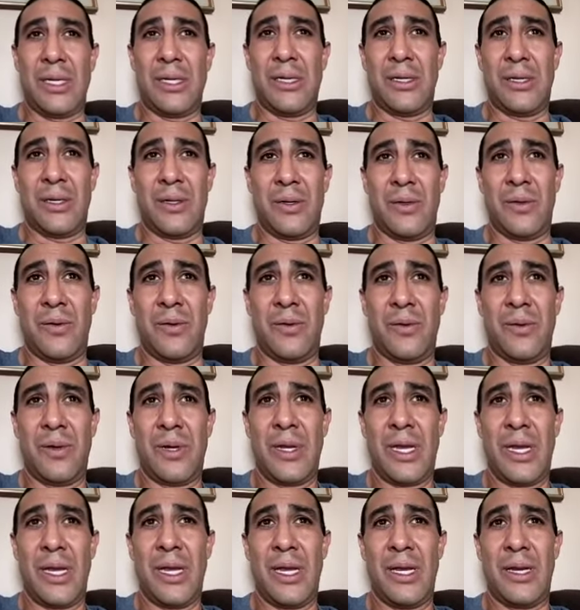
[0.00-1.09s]

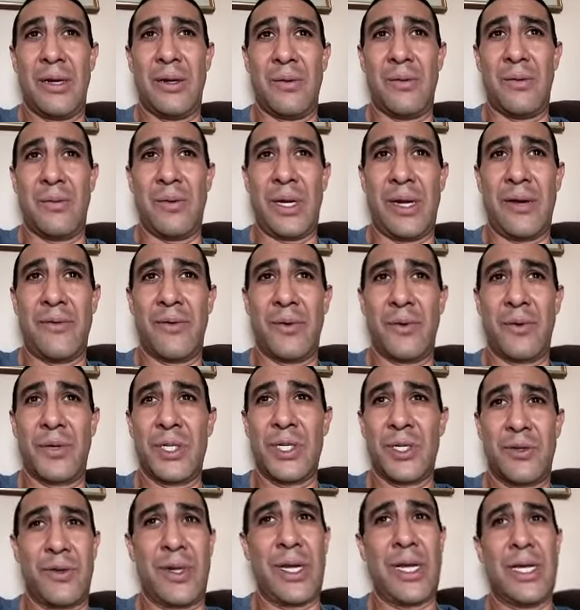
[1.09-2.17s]
and whenever we're
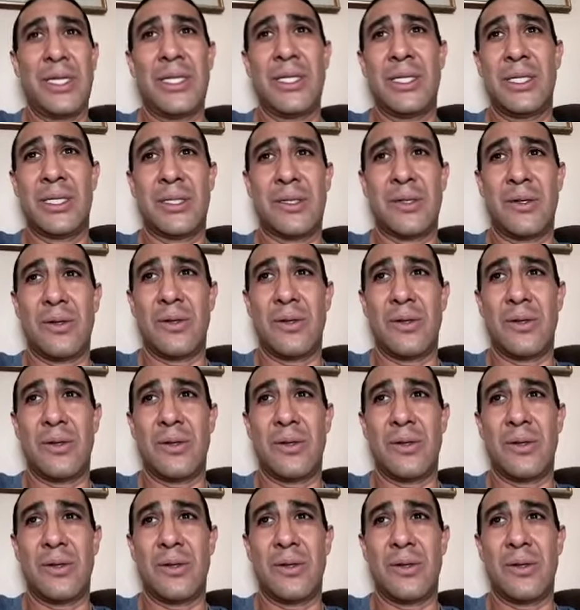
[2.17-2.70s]
stressed